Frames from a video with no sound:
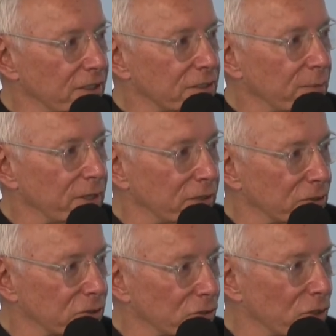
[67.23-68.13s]
Somebody else
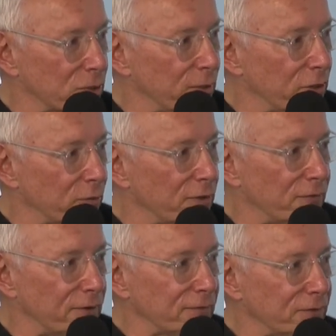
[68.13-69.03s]
is charging me
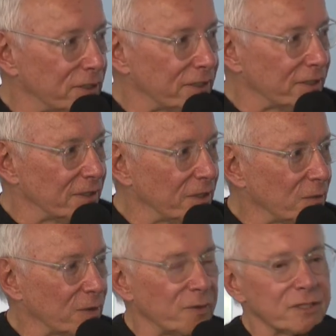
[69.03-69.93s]
350
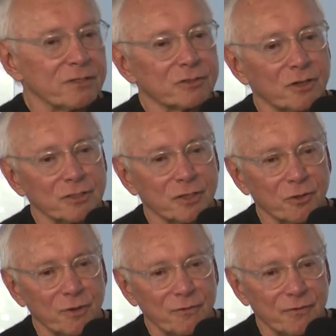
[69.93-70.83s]
Well, the reason they're charging
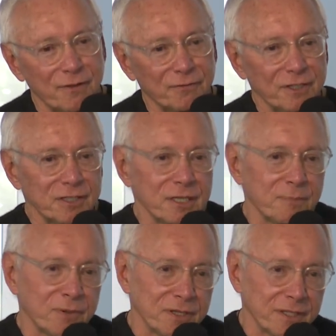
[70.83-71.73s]
350 is they
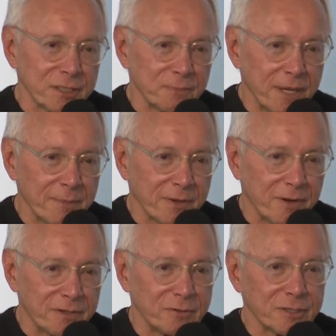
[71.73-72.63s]
put in less
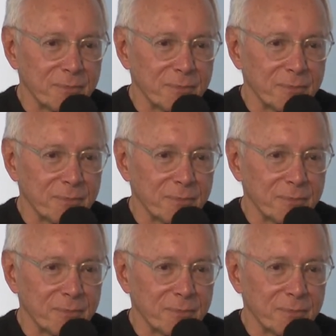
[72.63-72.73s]
pomegranate juice.